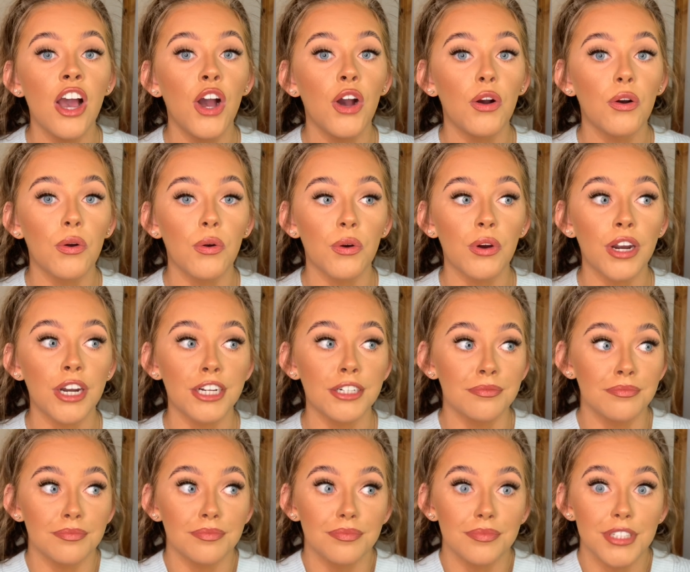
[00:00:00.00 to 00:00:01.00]
or
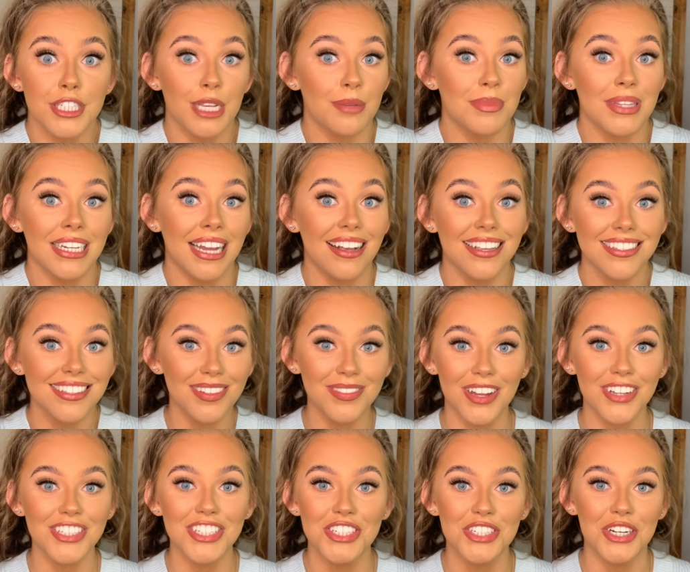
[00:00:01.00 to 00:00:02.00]
something else. I'm
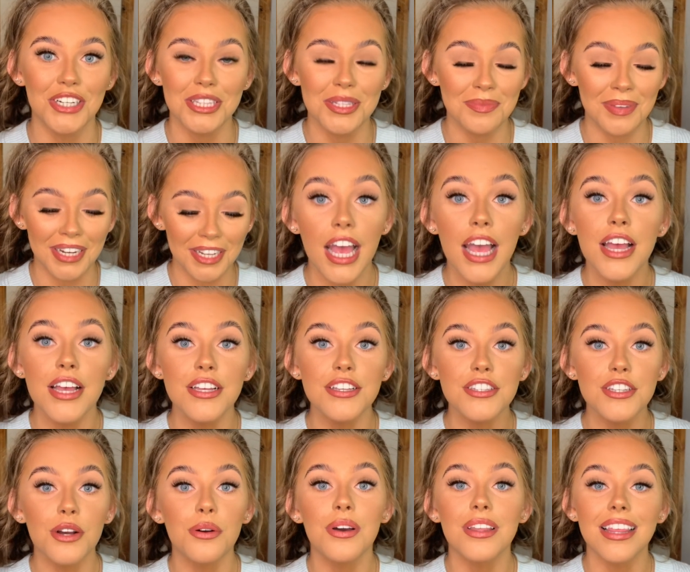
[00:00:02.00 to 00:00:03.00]
not too sure at the minute.
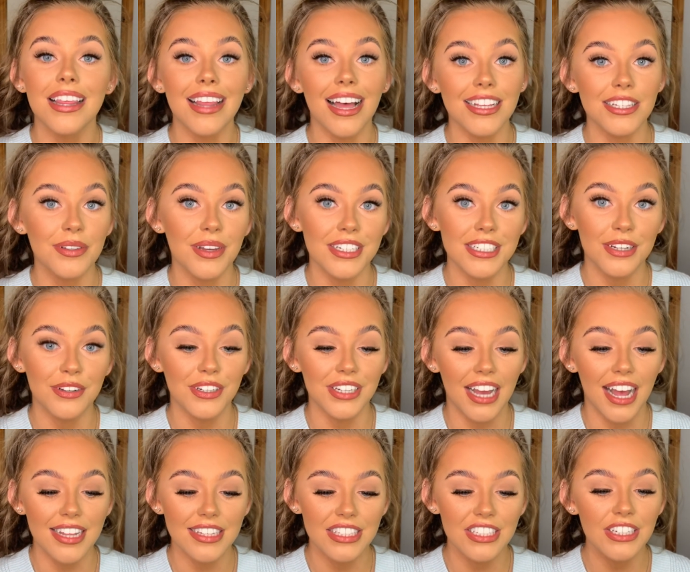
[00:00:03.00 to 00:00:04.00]
So the last question I'm going to
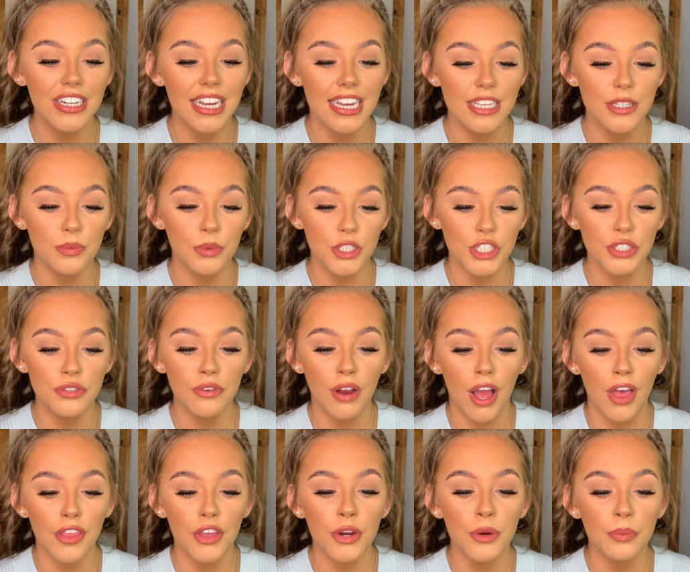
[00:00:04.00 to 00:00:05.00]
answer is, would you
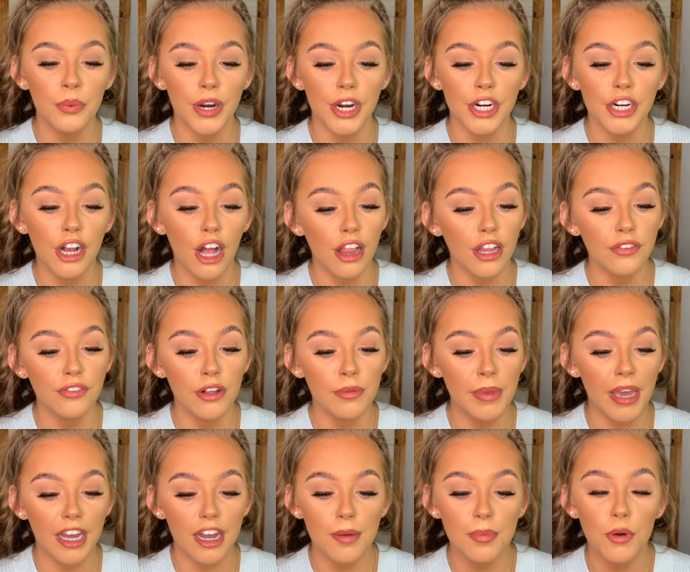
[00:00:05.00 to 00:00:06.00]
rather wear colorful
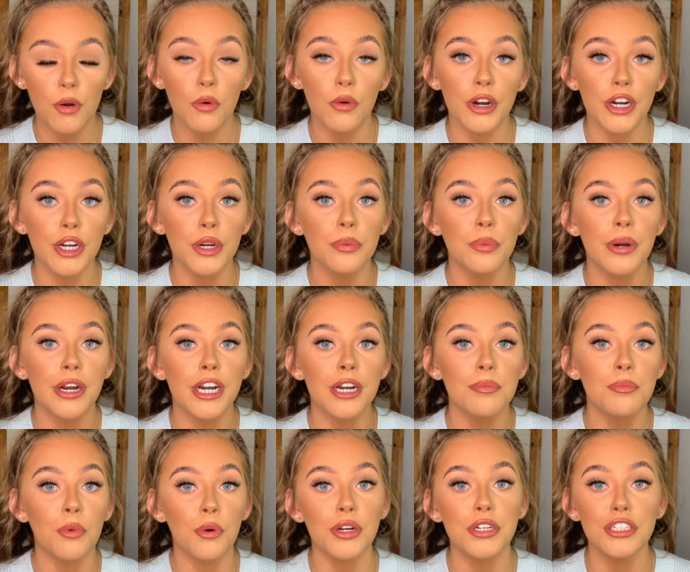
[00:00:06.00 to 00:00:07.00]
makeup or wear
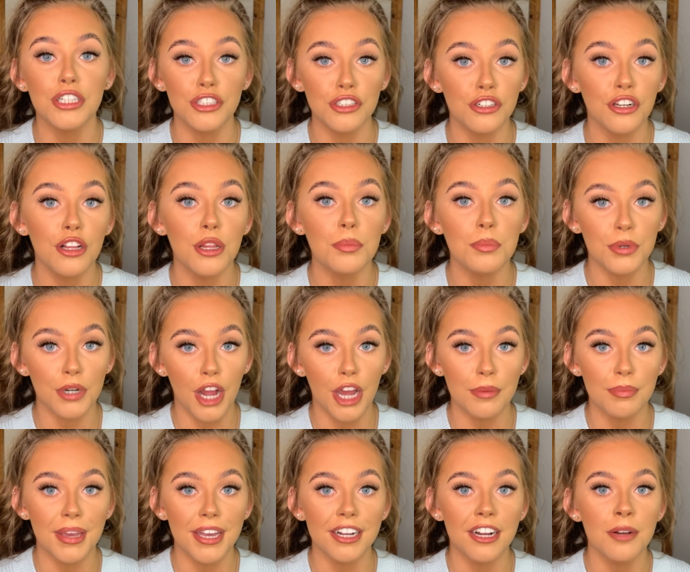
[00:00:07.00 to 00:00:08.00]
more neutral brown
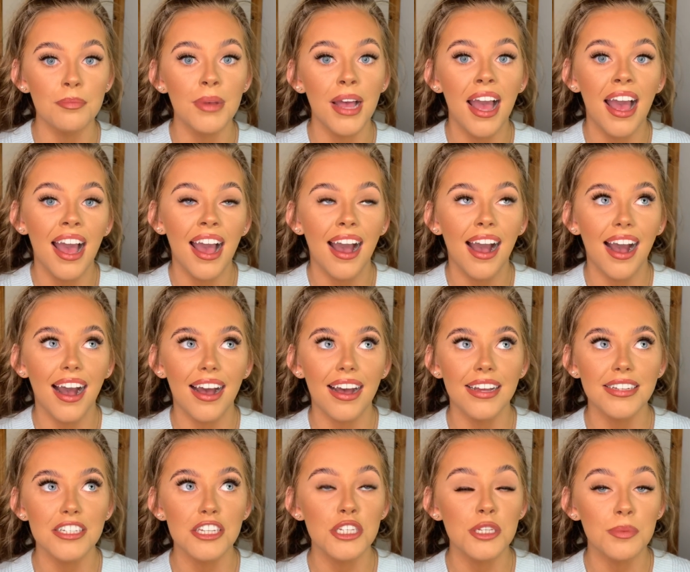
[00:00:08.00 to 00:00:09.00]
makeup?
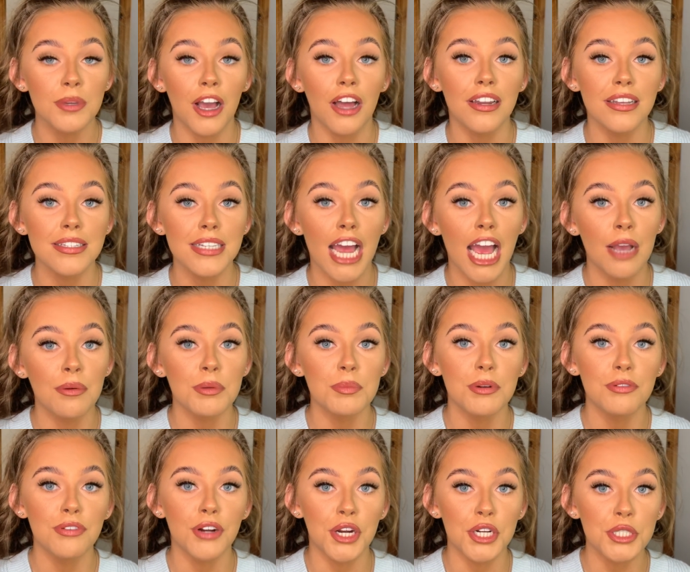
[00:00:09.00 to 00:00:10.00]
And to be honest, I would
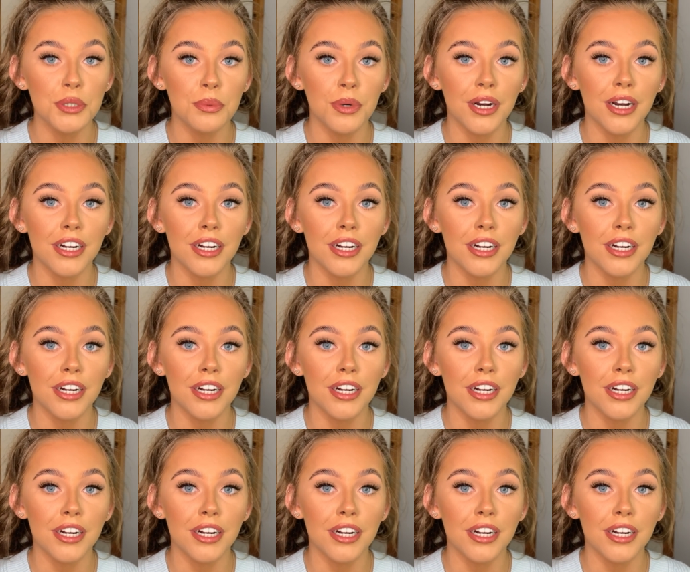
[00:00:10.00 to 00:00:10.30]
prefer to wear